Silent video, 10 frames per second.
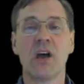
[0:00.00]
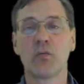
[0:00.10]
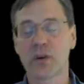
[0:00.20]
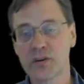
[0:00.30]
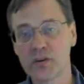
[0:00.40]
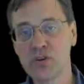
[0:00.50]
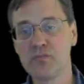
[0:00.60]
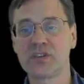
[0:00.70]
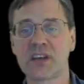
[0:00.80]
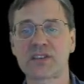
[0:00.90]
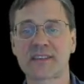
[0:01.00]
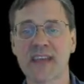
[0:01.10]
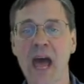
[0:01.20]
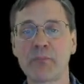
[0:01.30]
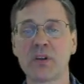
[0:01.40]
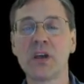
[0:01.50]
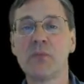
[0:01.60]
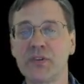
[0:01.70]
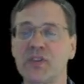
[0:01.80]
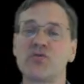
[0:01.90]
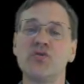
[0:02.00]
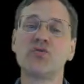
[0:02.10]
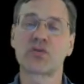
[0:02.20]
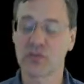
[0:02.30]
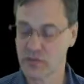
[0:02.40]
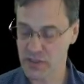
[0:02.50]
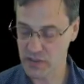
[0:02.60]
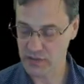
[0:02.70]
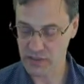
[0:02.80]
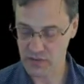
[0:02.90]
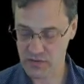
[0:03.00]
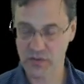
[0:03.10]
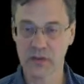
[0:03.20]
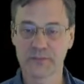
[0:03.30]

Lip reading: where new mutations happen, but they're neutral or nearly neutral.